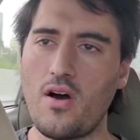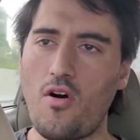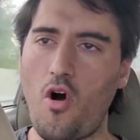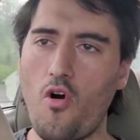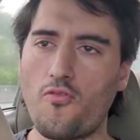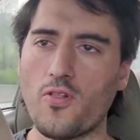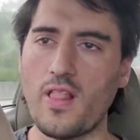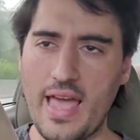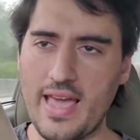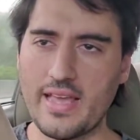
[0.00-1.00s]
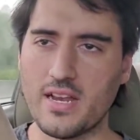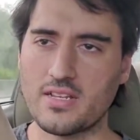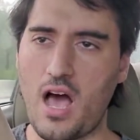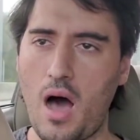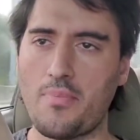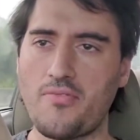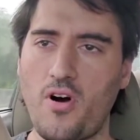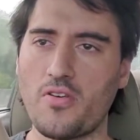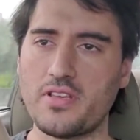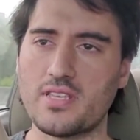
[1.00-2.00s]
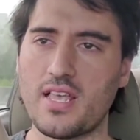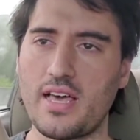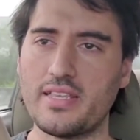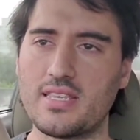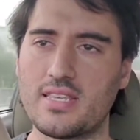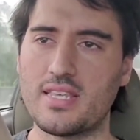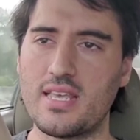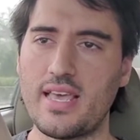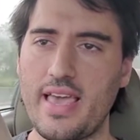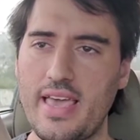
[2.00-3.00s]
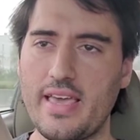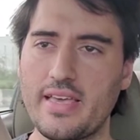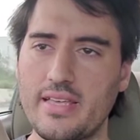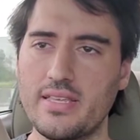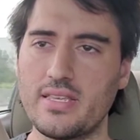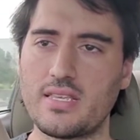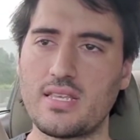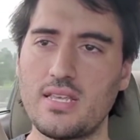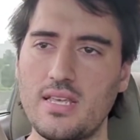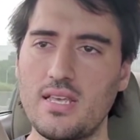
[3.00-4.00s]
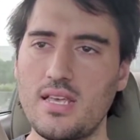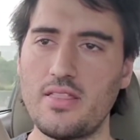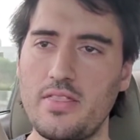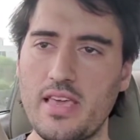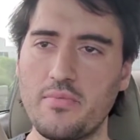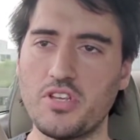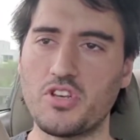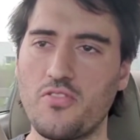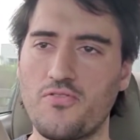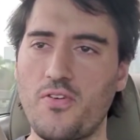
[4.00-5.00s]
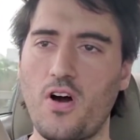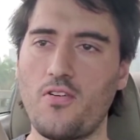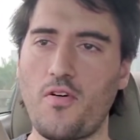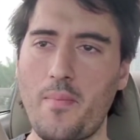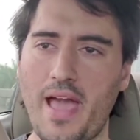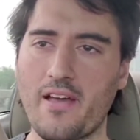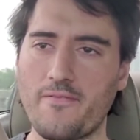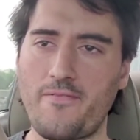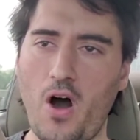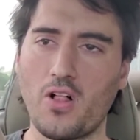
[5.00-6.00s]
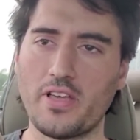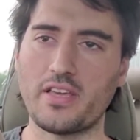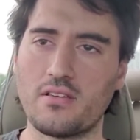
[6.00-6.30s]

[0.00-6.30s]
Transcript: overlaid on top of all these lights is the image of a man falling